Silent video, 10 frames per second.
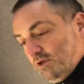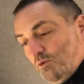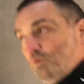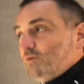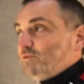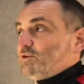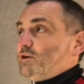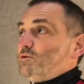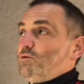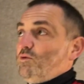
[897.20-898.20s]
all of a
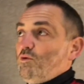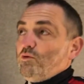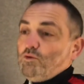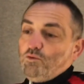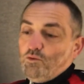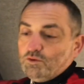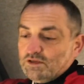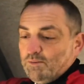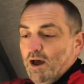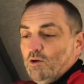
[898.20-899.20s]
sudden, all the
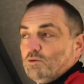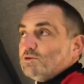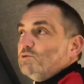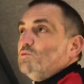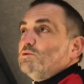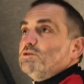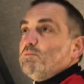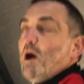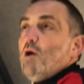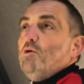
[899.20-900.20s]
smells and all the
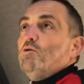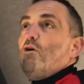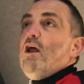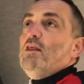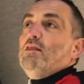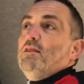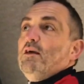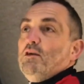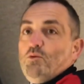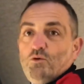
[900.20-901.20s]
smoke or anything
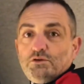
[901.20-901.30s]
that you want